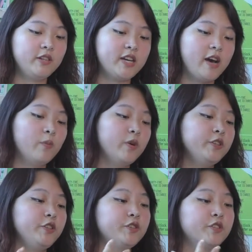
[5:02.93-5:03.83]
time when
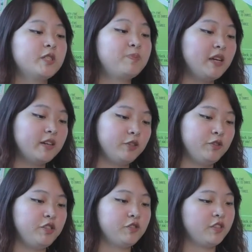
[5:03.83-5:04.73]
you speak, you
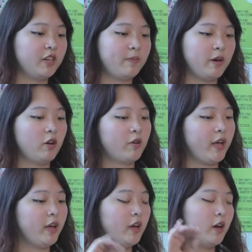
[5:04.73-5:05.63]
need to think about, okay,